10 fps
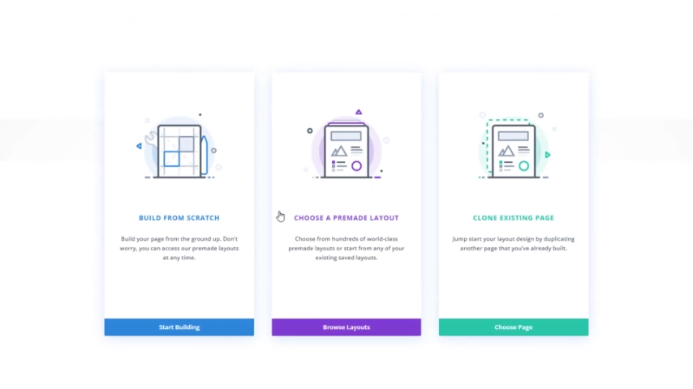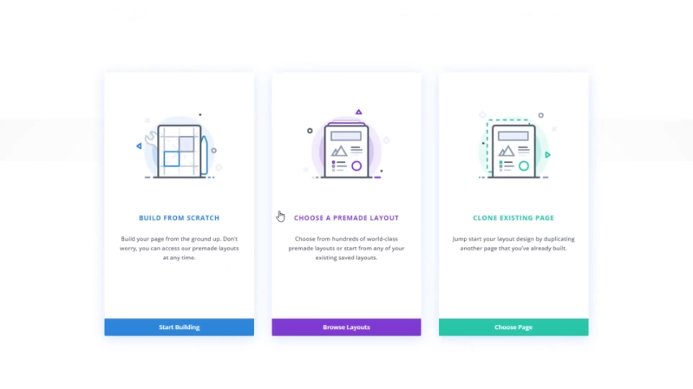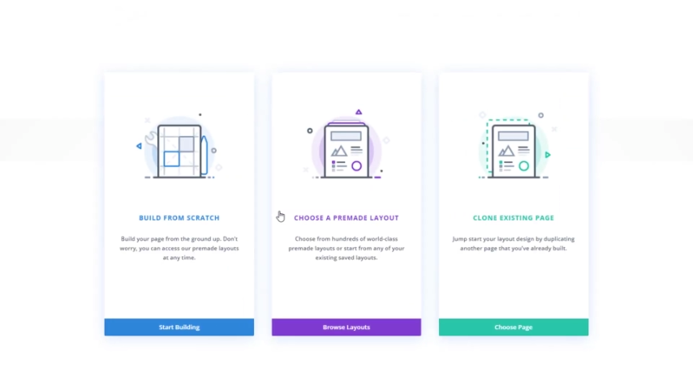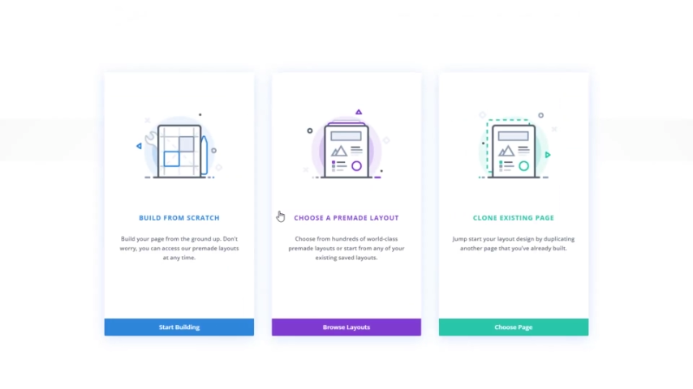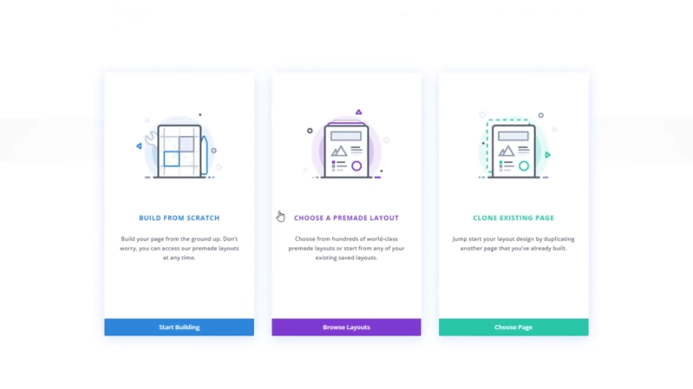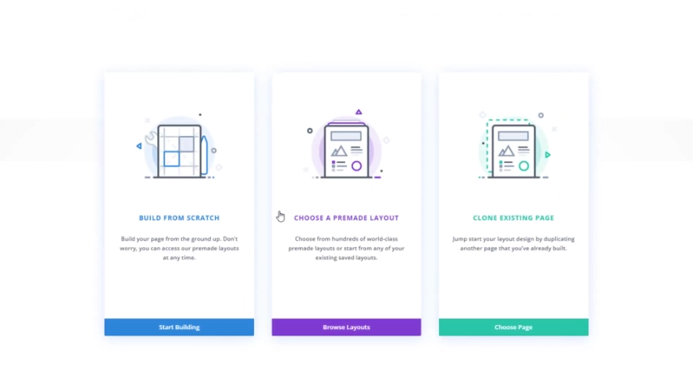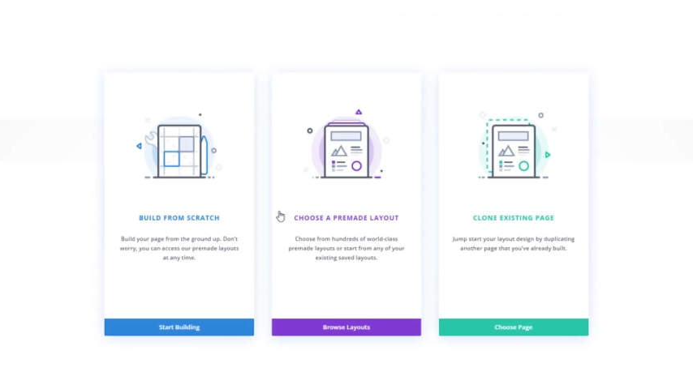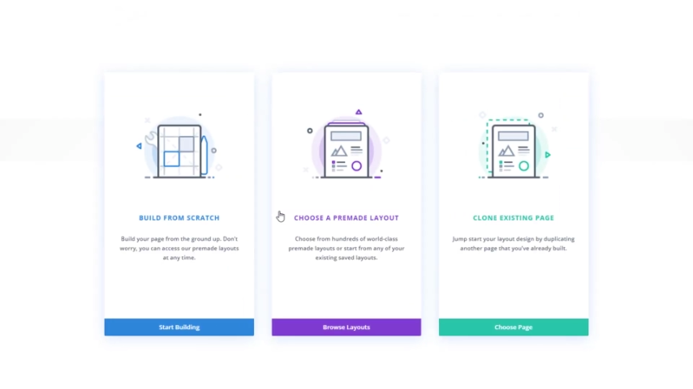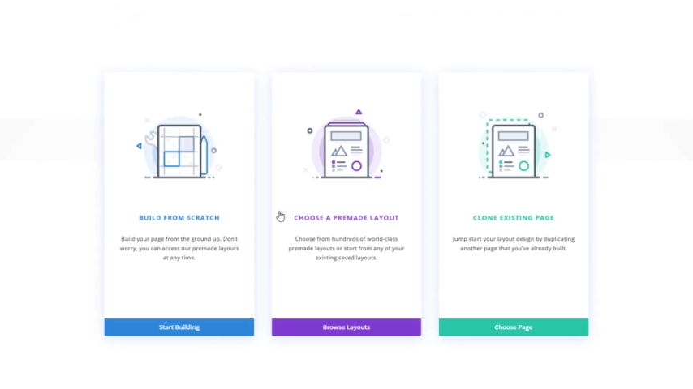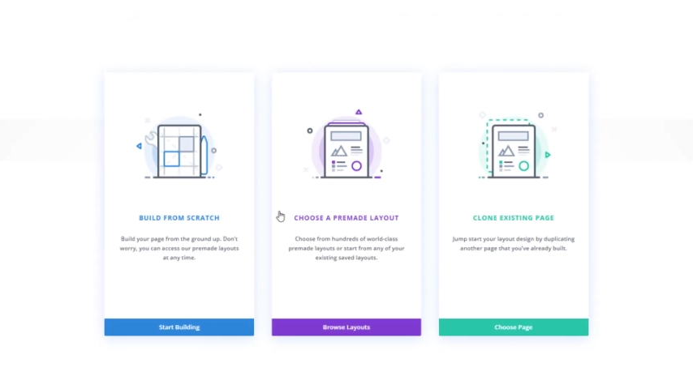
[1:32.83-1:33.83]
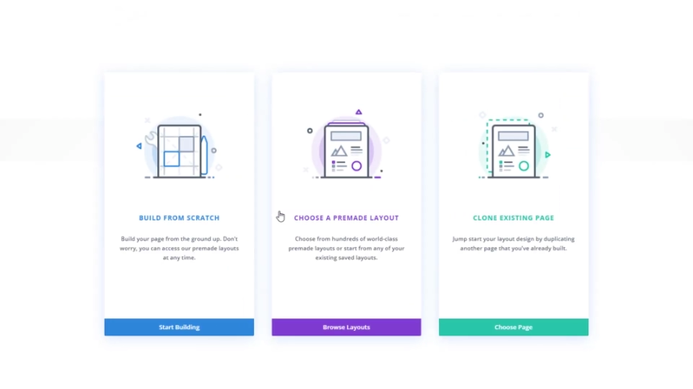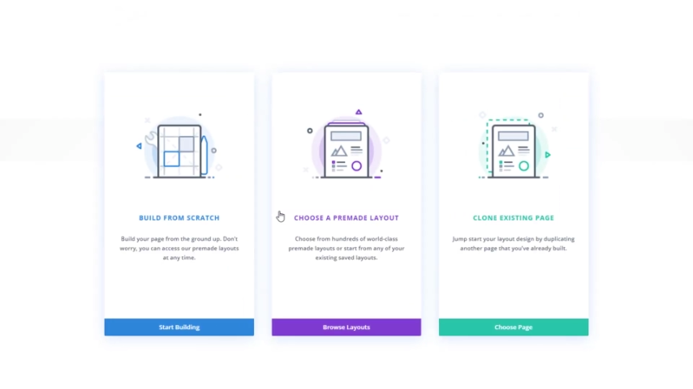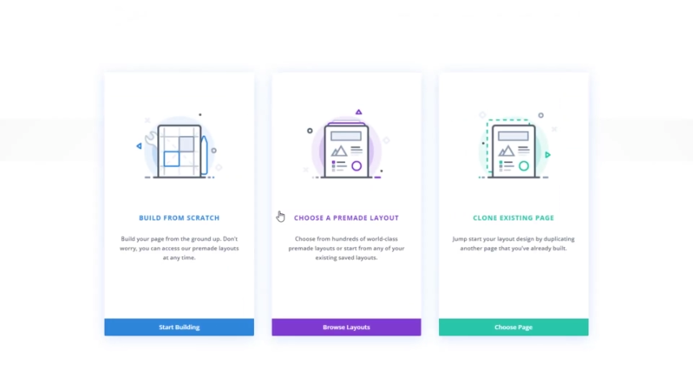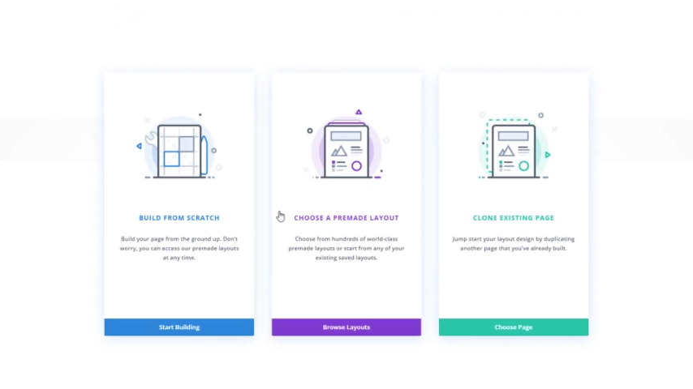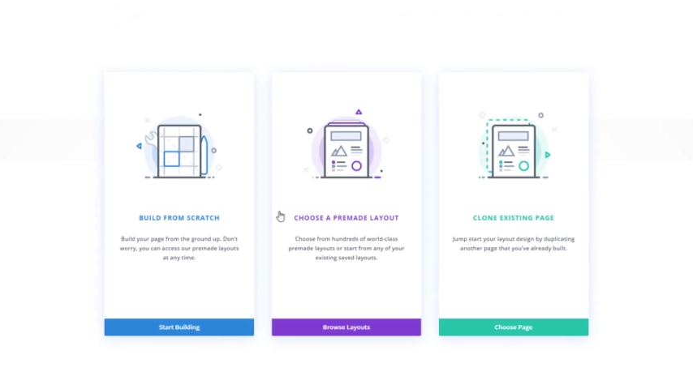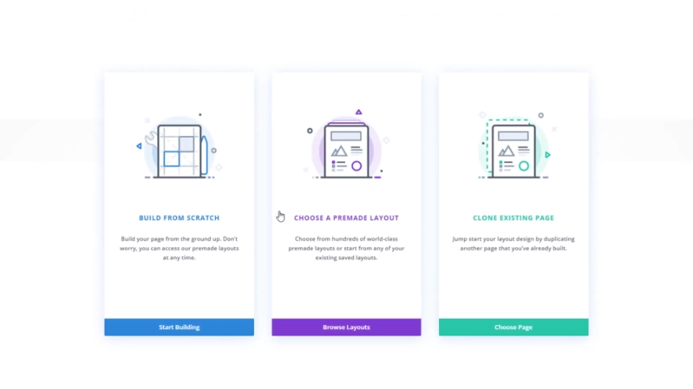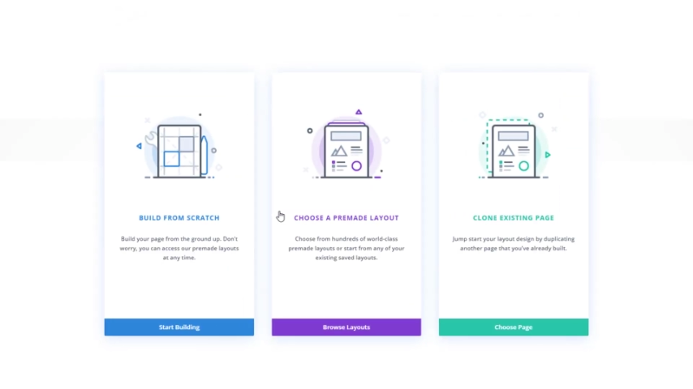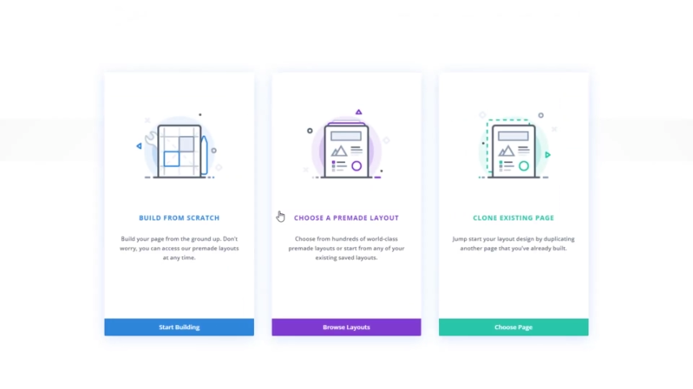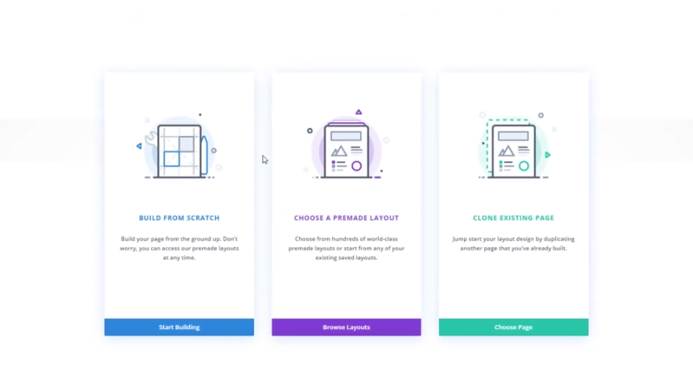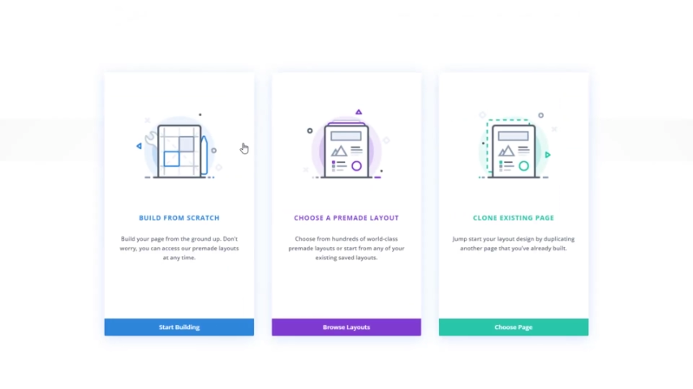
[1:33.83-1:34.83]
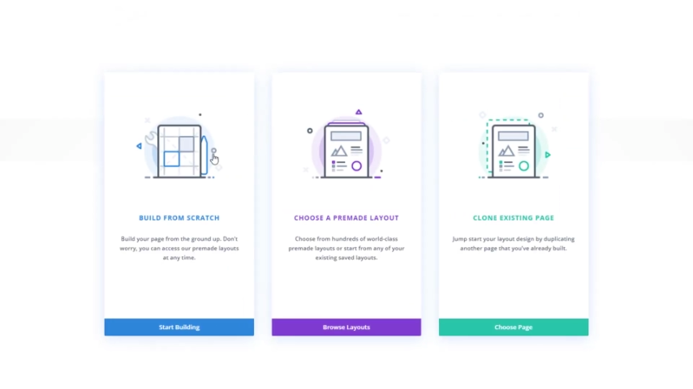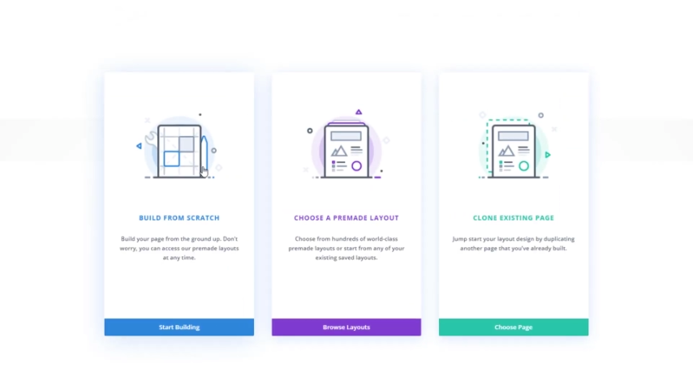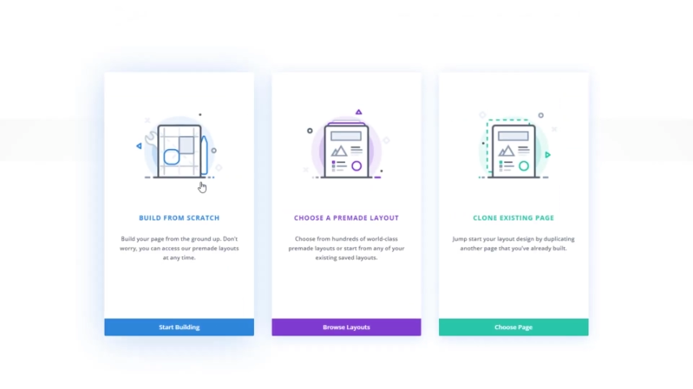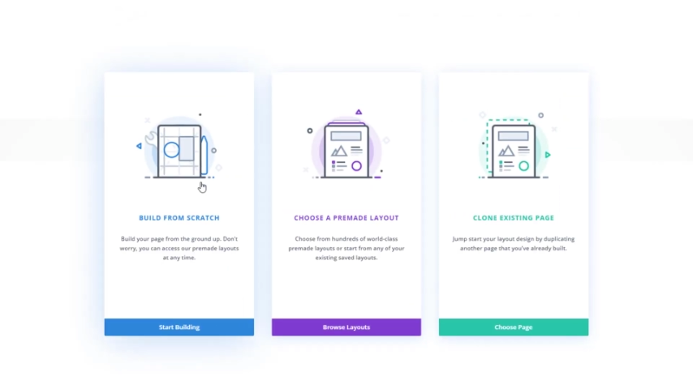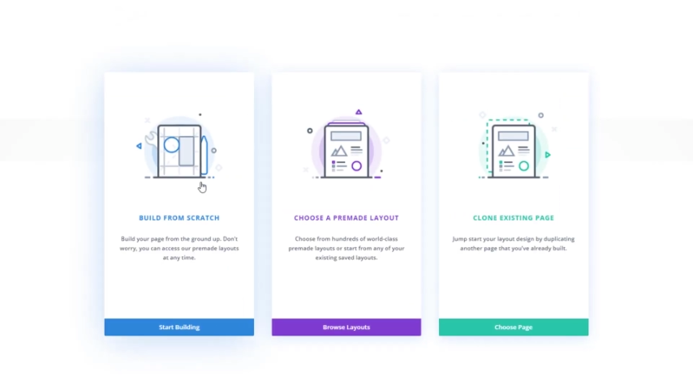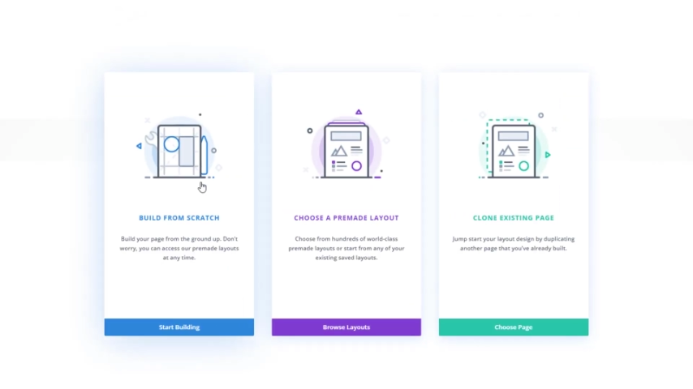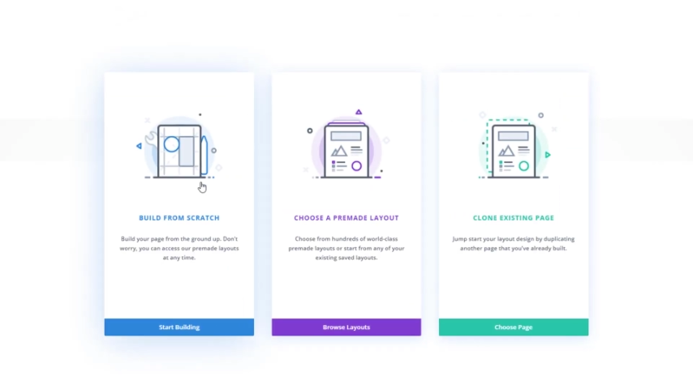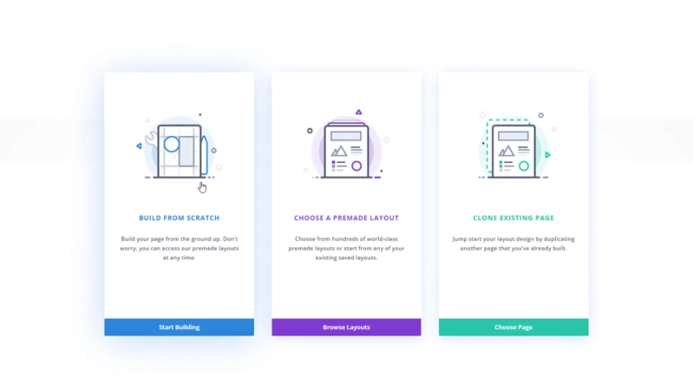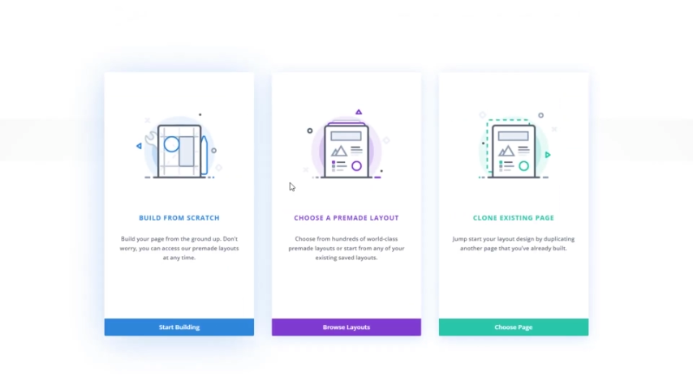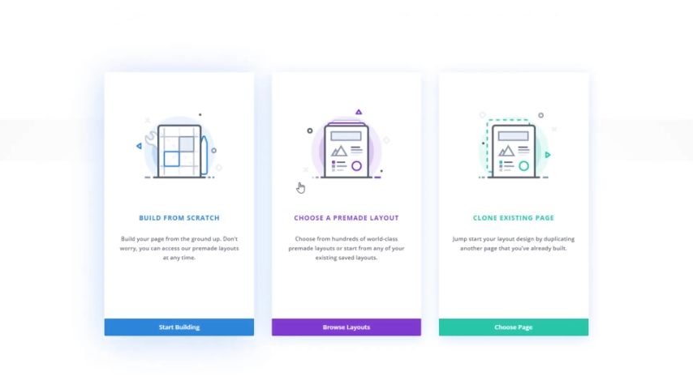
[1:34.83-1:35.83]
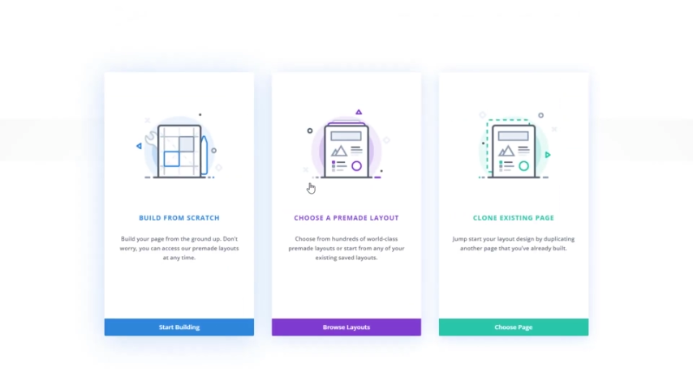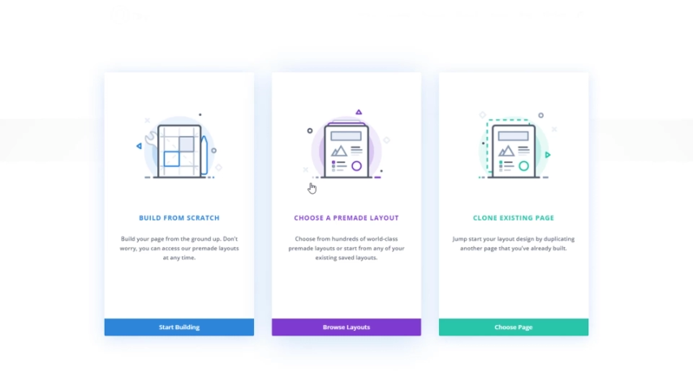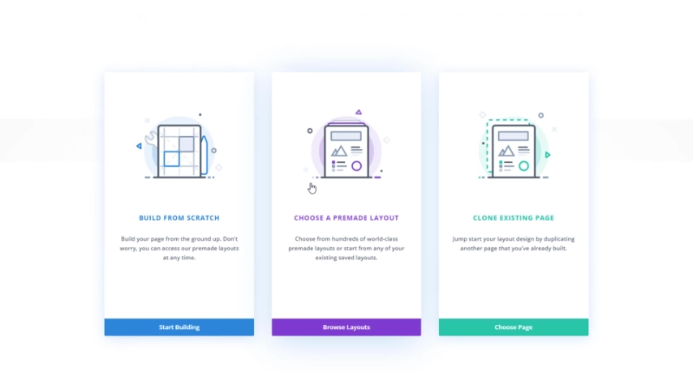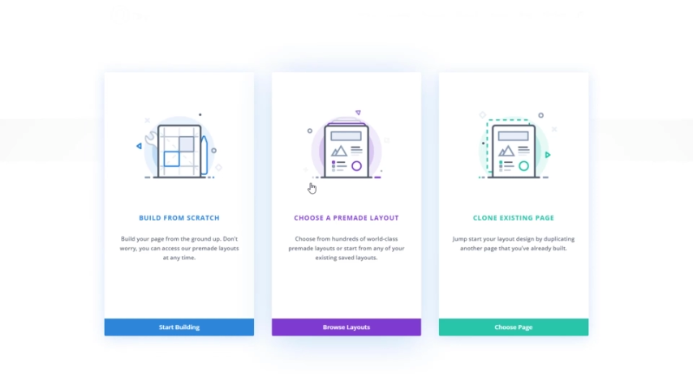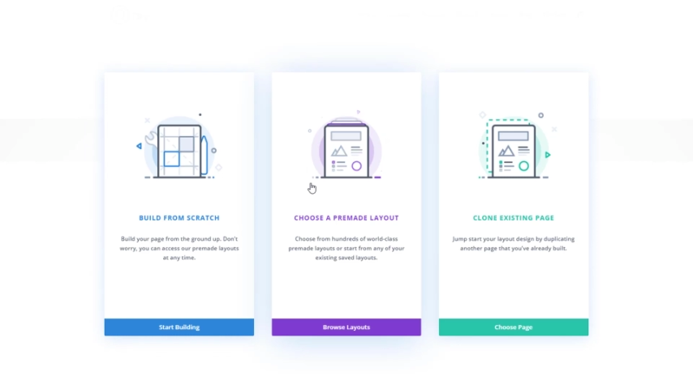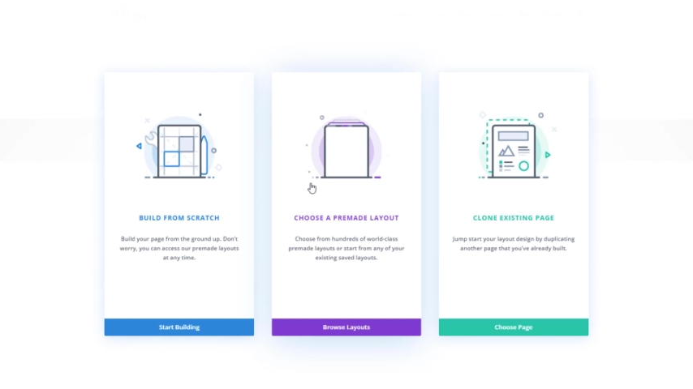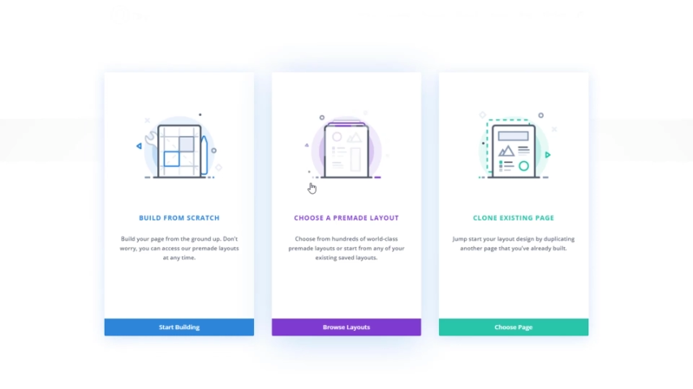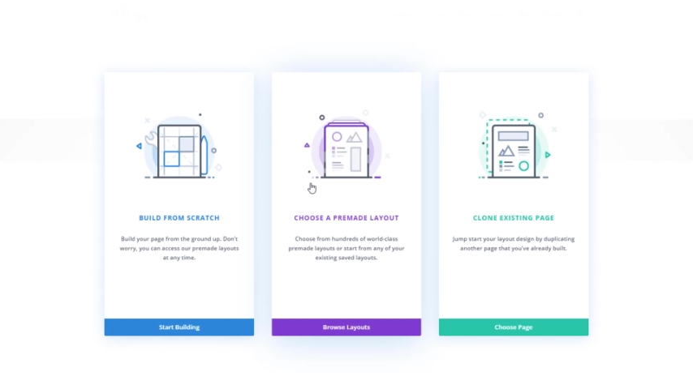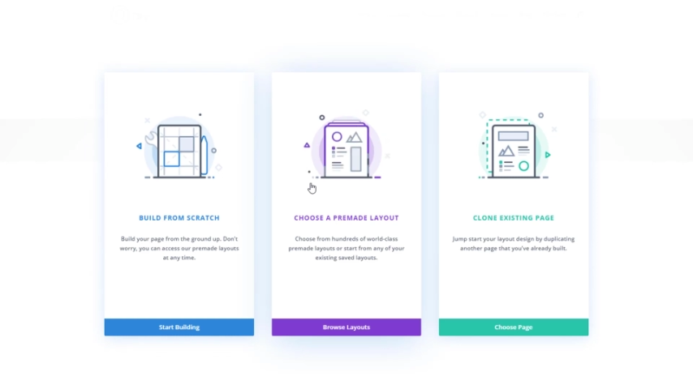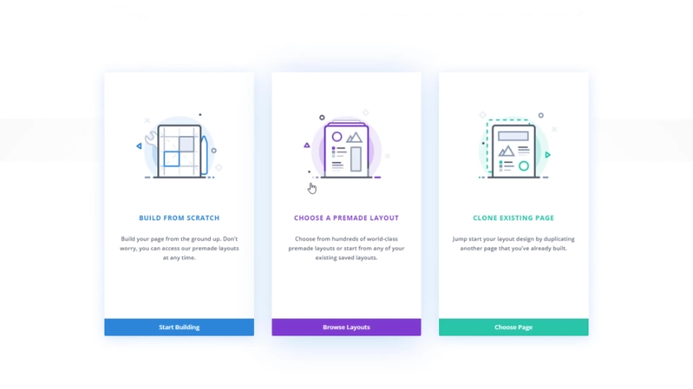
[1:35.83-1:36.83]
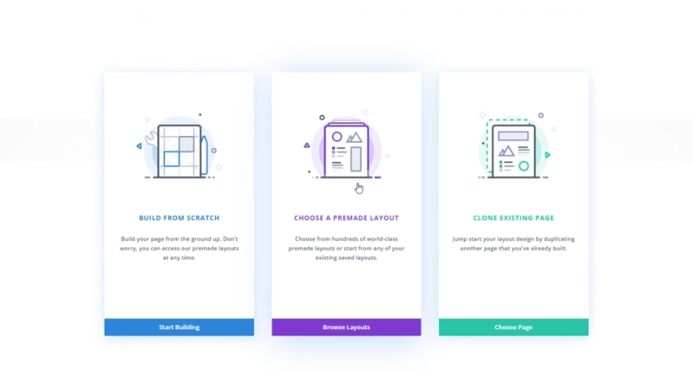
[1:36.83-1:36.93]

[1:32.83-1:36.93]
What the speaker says: (no speaker visible)